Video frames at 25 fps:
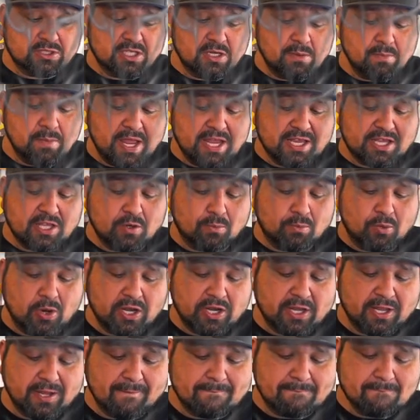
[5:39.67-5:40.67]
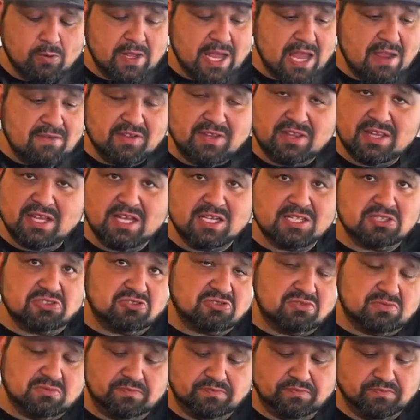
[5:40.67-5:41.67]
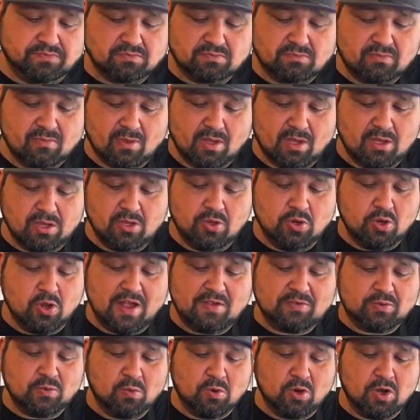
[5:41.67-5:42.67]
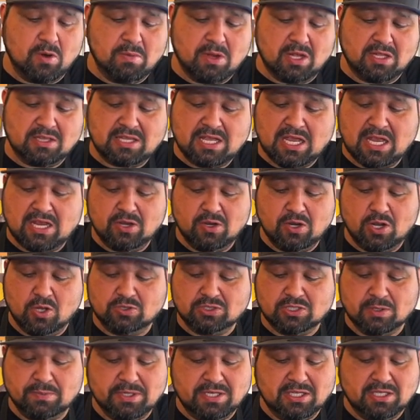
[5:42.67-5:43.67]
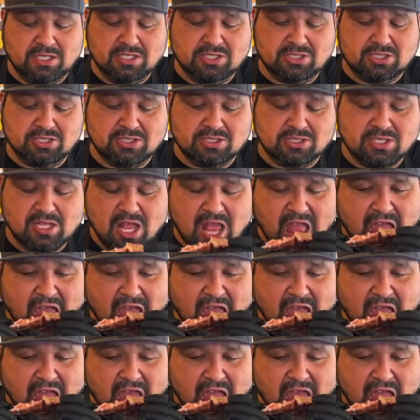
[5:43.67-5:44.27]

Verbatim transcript: gonna make it or break it. having this, you don't have to worry about that. You know it's gonna be delicious.